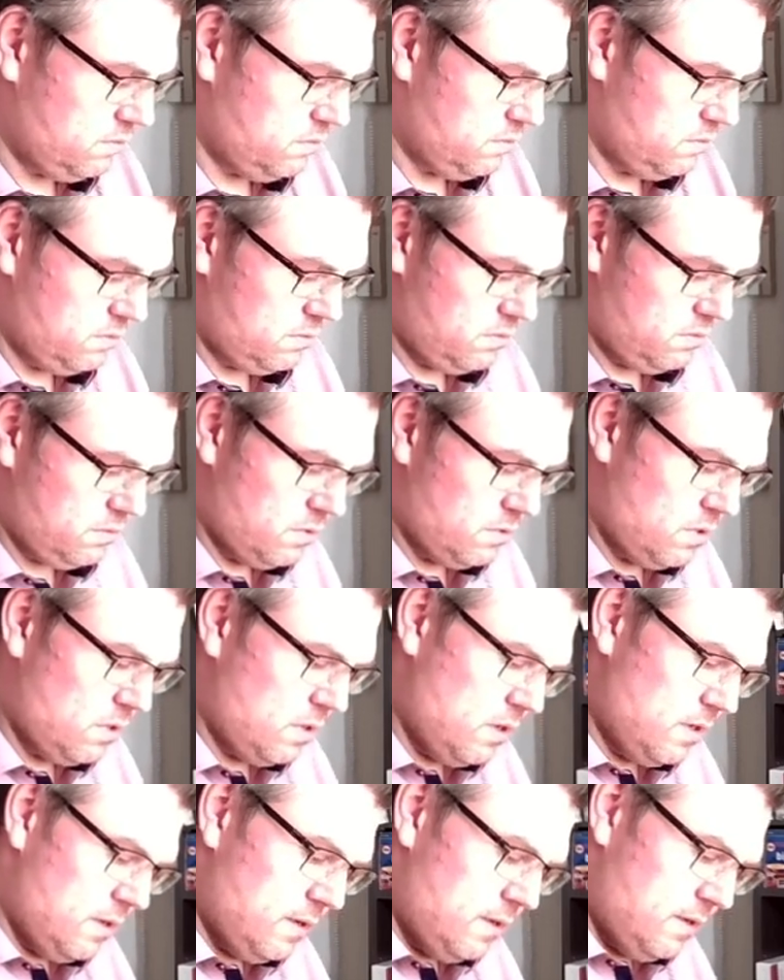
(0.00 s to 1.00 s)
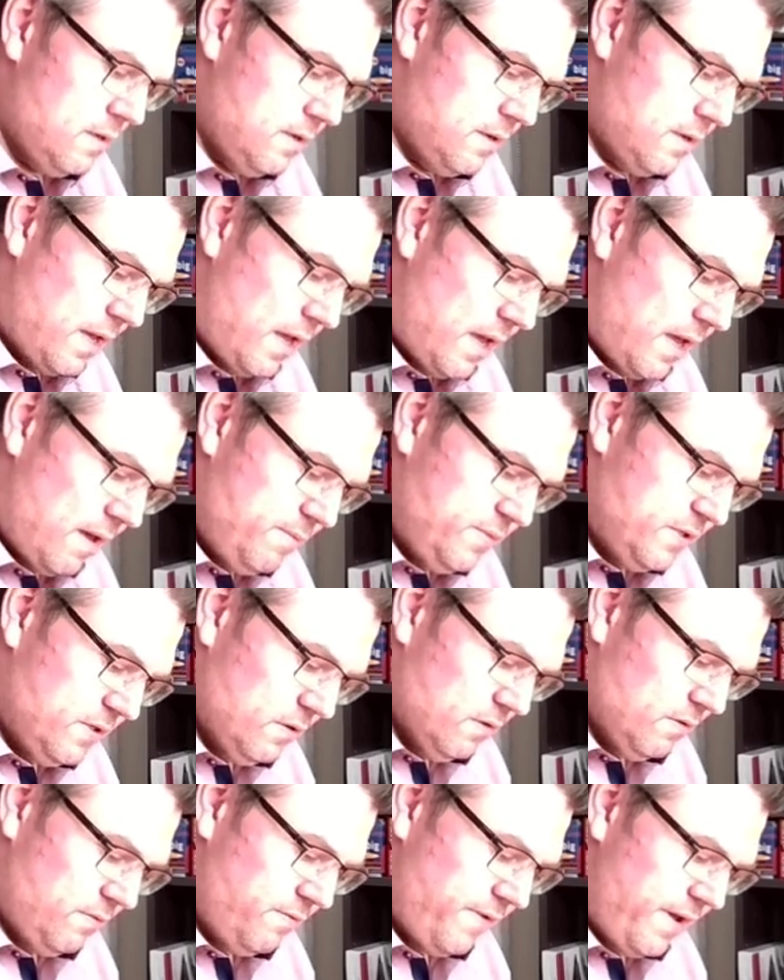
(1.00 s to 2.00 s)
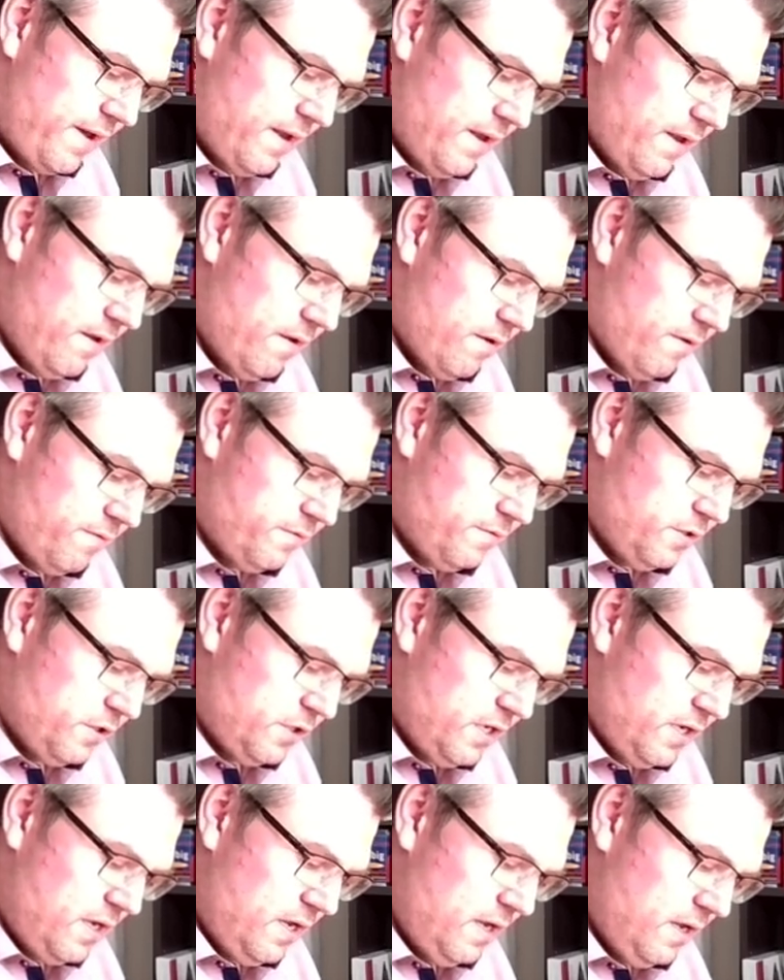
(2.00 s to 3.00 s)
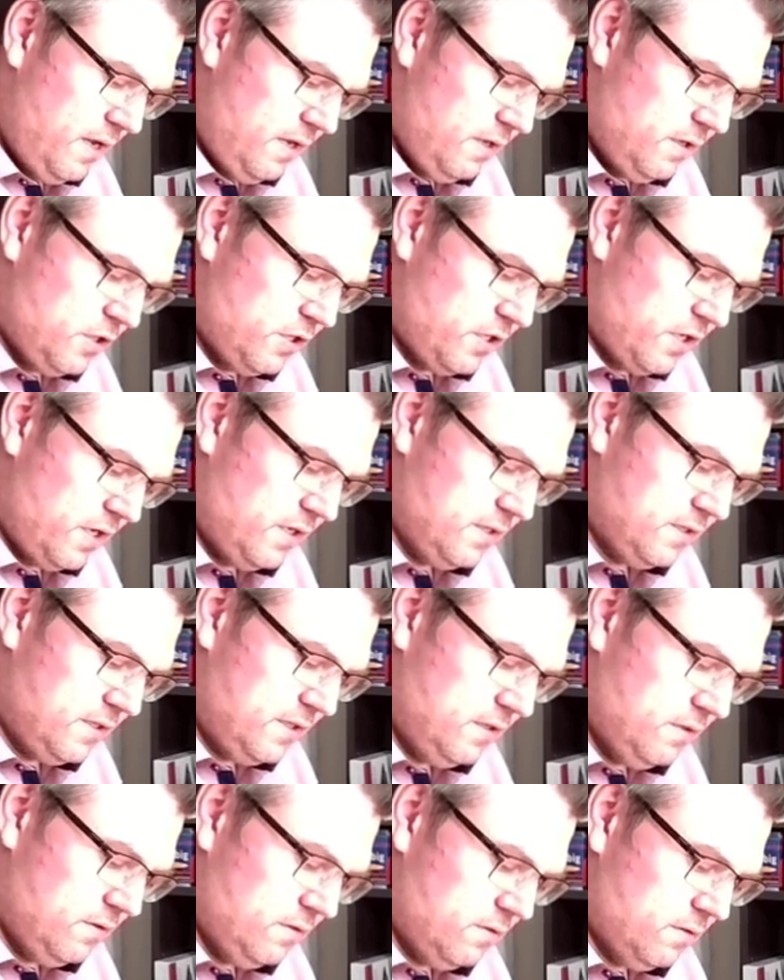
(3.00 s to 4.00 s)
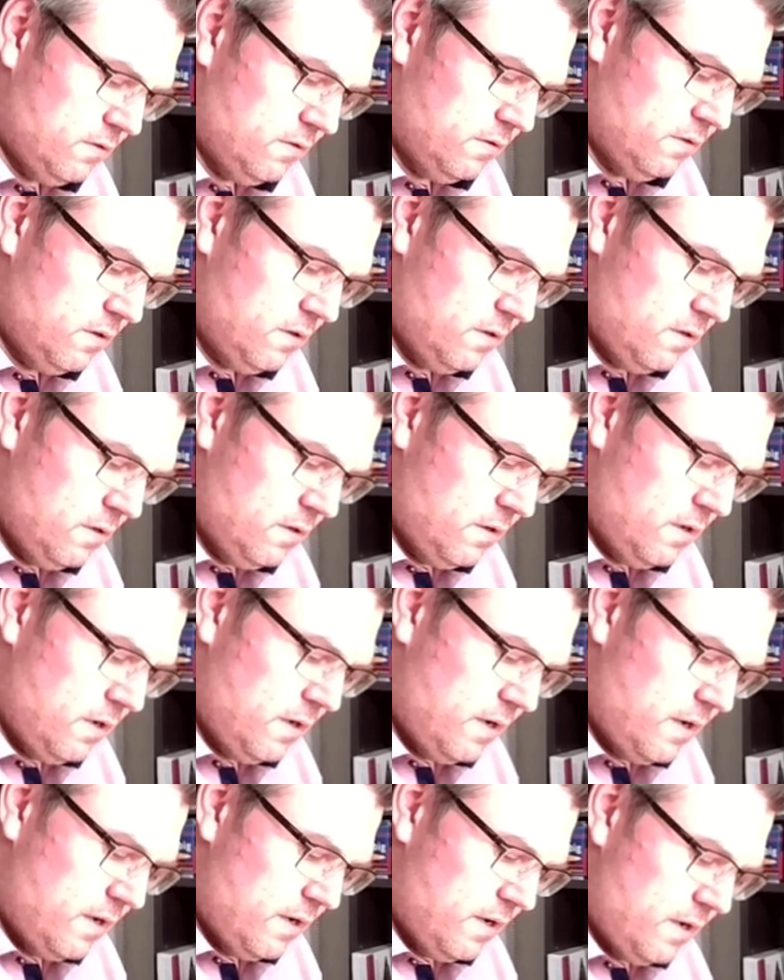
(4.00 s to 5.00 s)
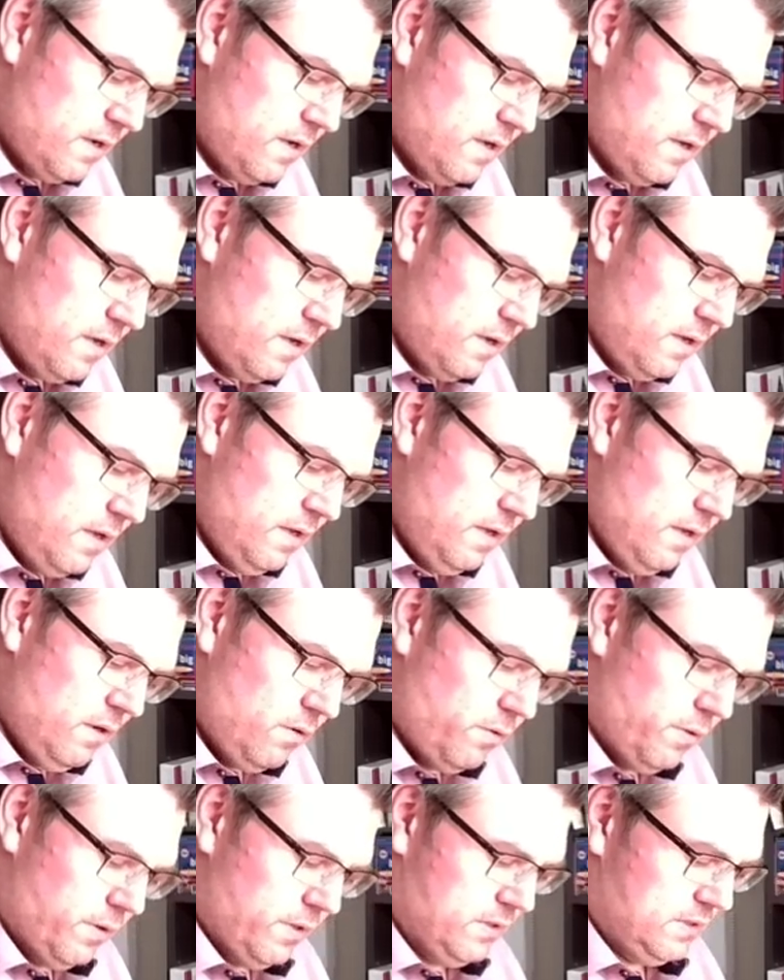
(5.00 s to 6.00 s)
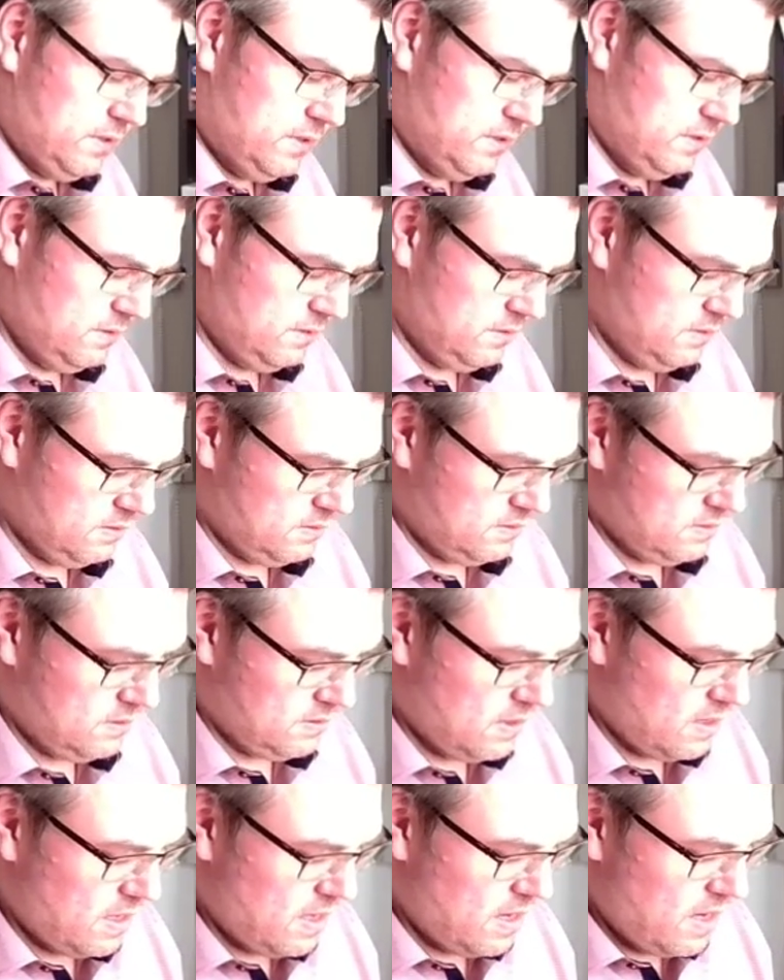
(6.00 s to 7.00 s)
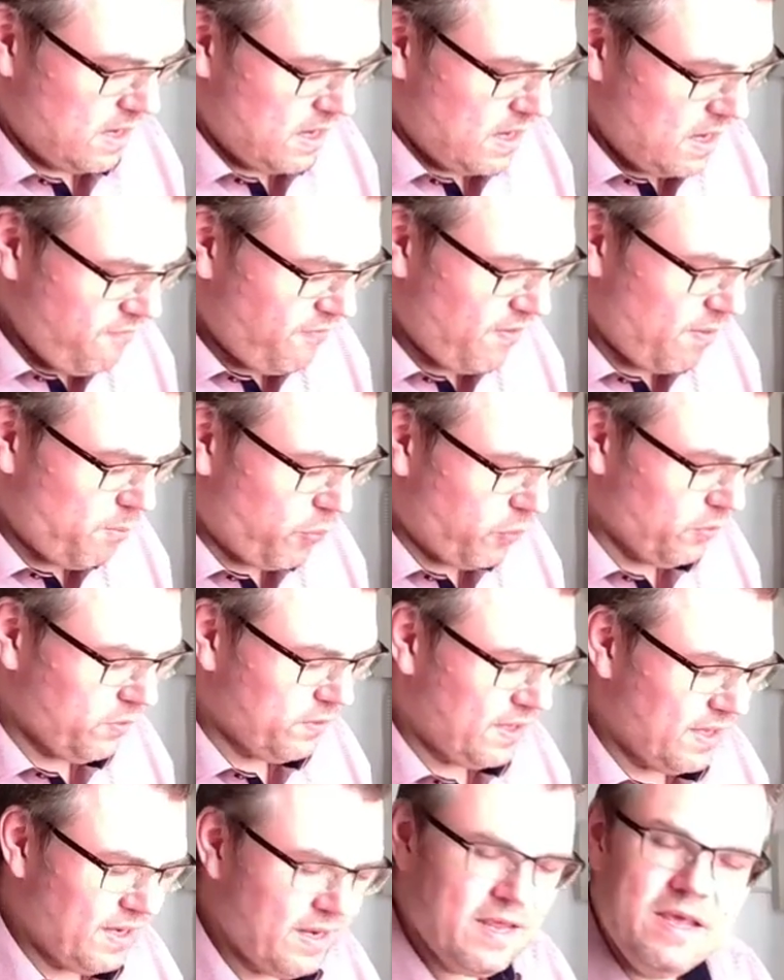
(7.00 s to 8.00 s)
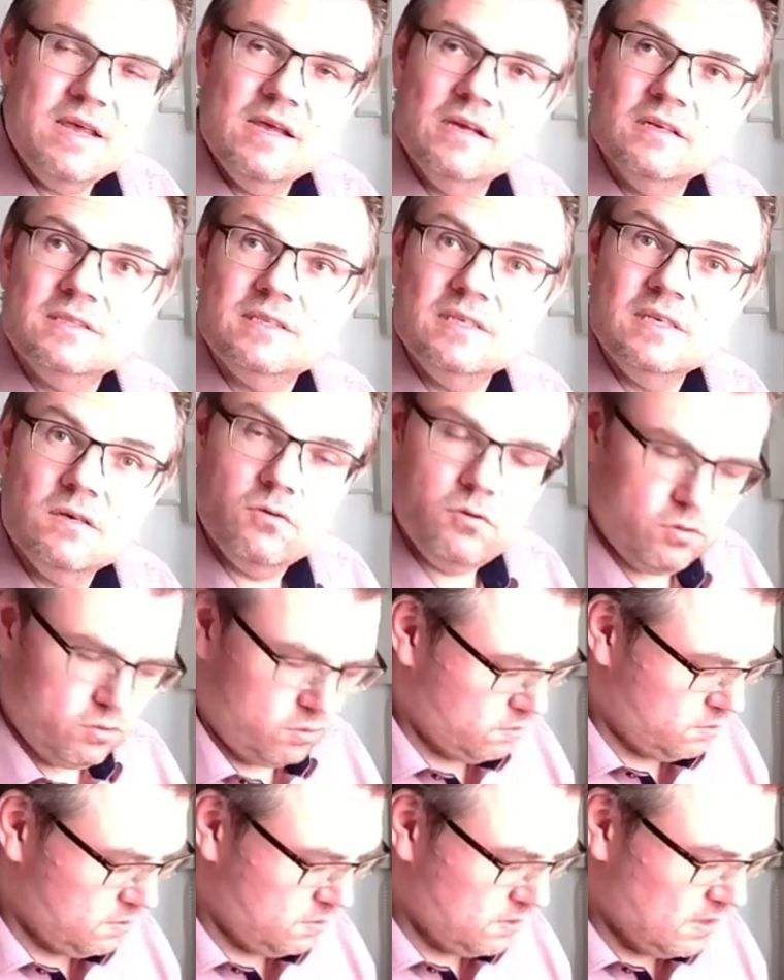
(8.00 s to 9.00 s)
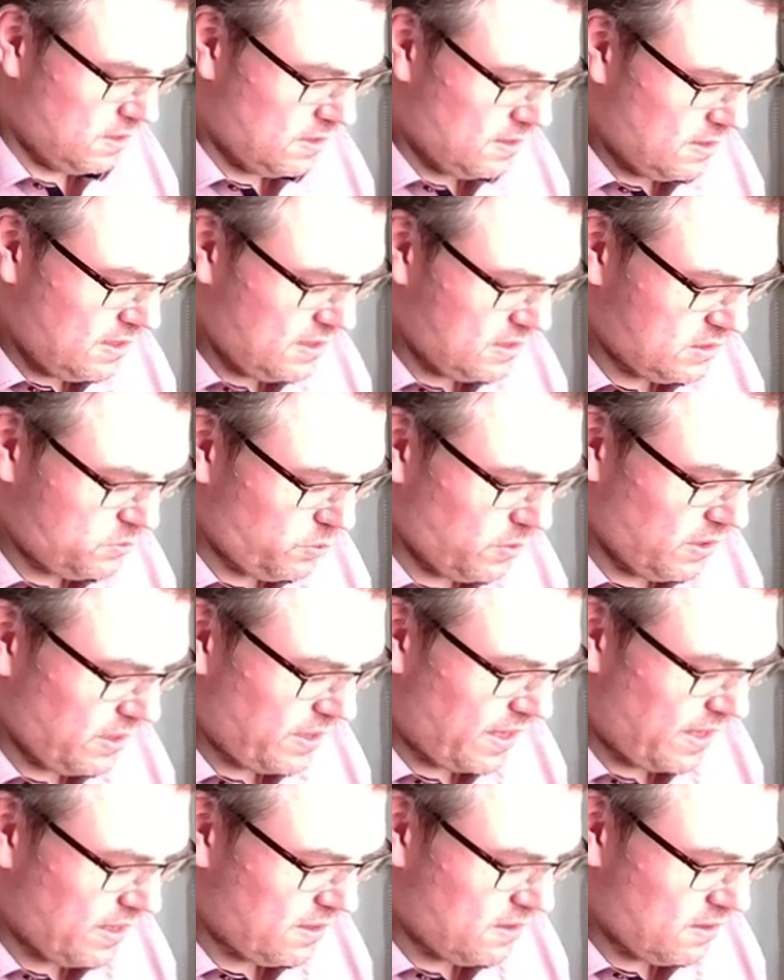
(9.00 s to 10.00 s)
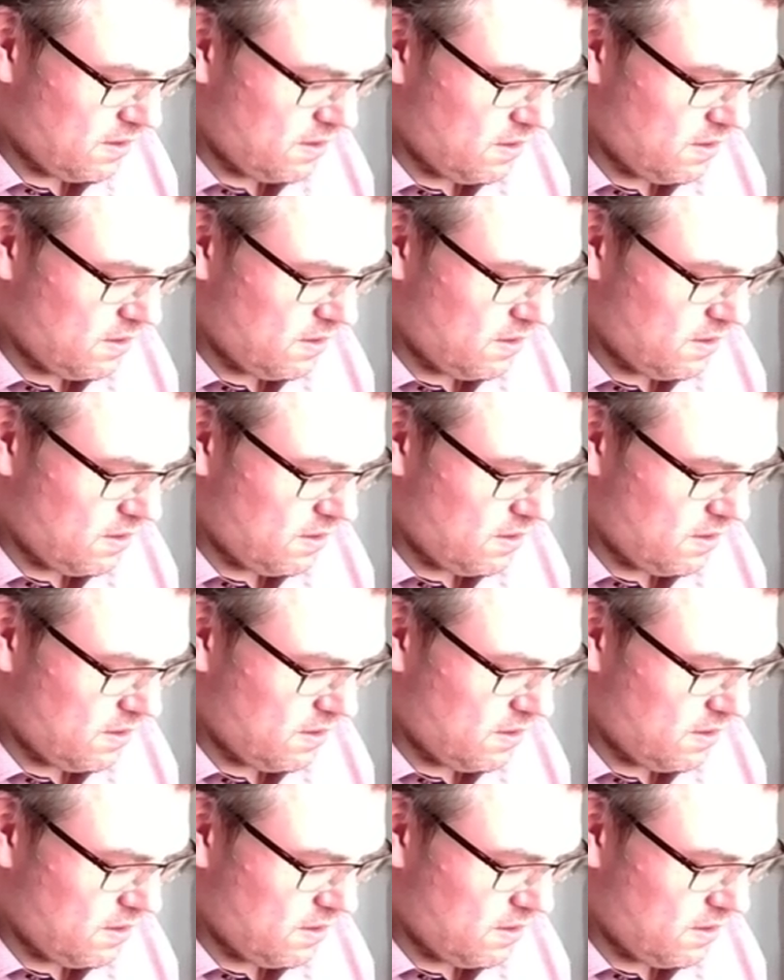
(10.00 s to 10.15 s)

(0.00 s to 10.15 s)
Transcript: Hmm? Absolute value of g, j0 equals. If I put in here 0, this will get